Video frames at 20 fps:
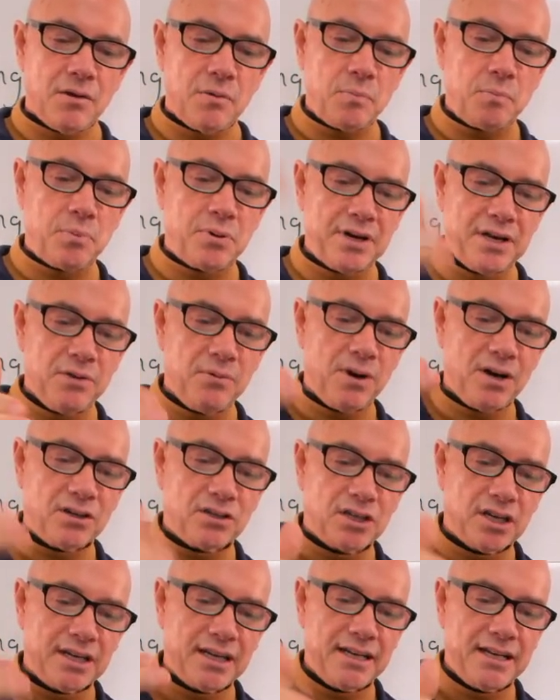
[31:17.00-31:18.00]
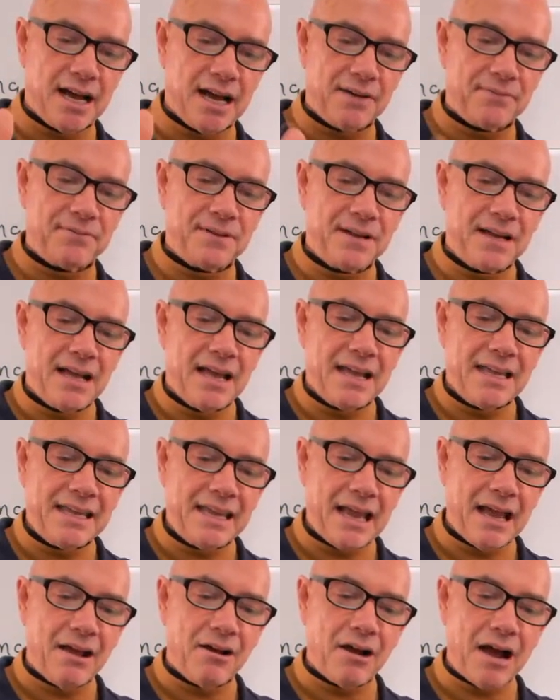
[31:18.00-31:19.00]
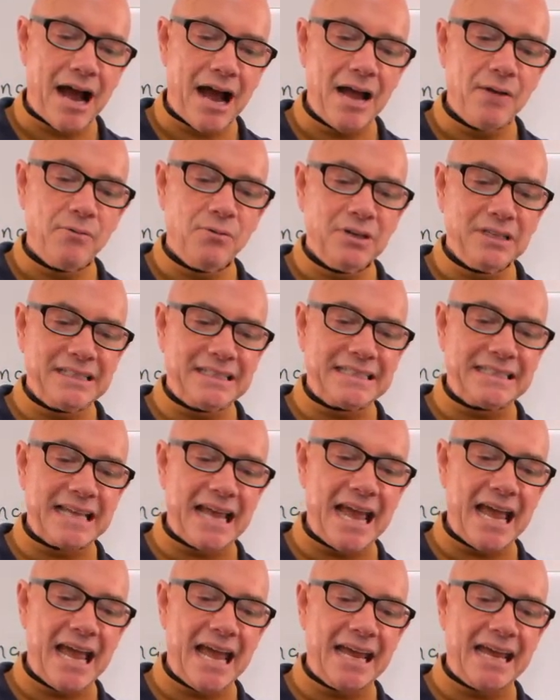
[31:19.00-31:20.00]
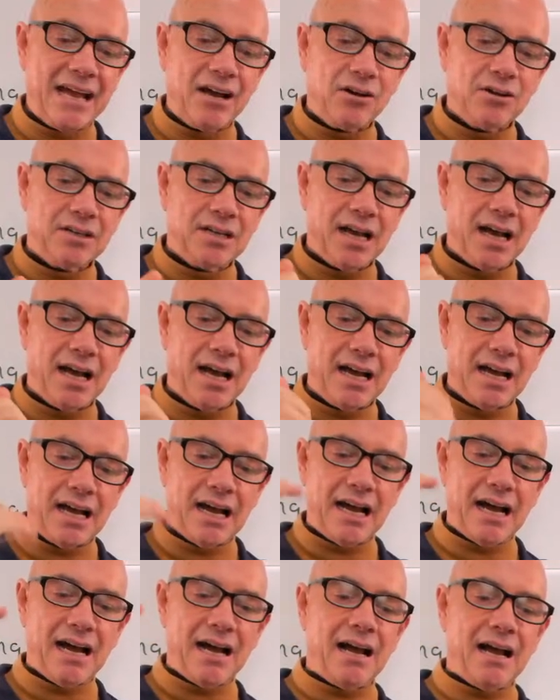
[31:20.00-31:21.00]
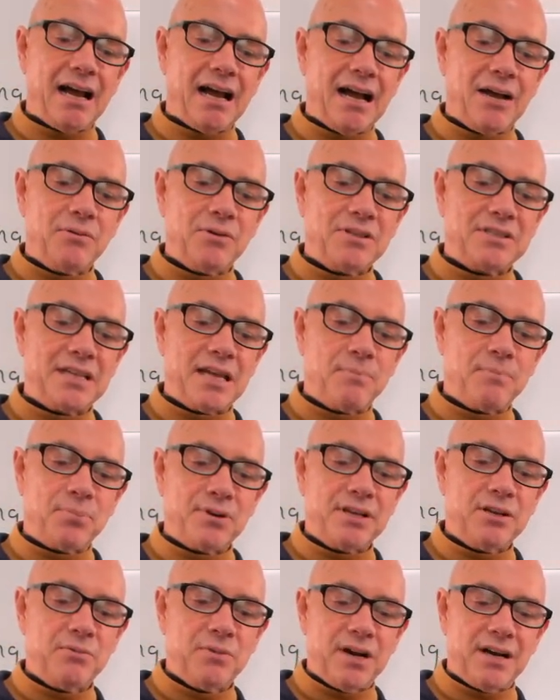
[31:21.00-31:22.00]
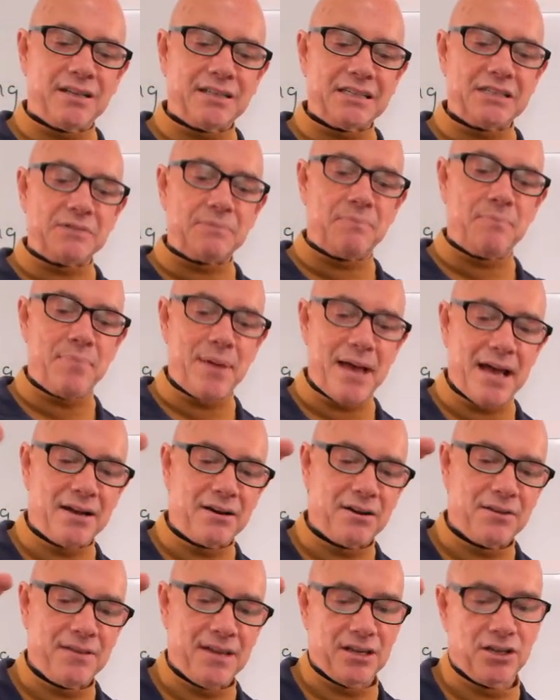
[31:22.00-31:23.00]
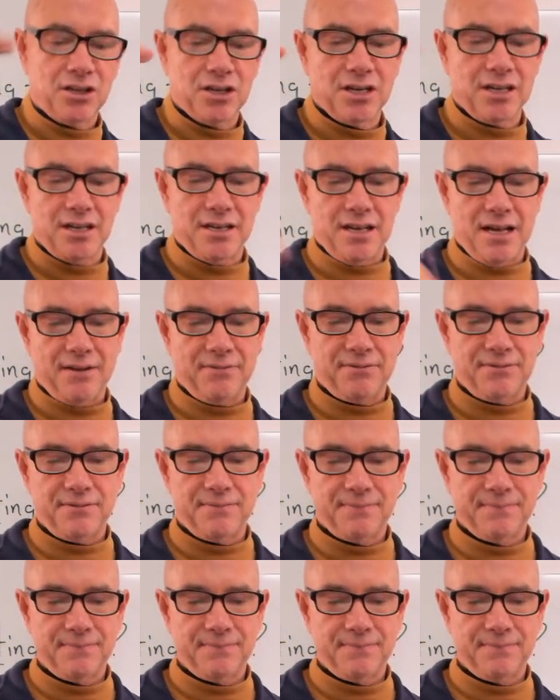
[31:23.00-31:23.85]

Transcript: pretty well good enough. I would say, Helga, I would say pretty well is better than good enough.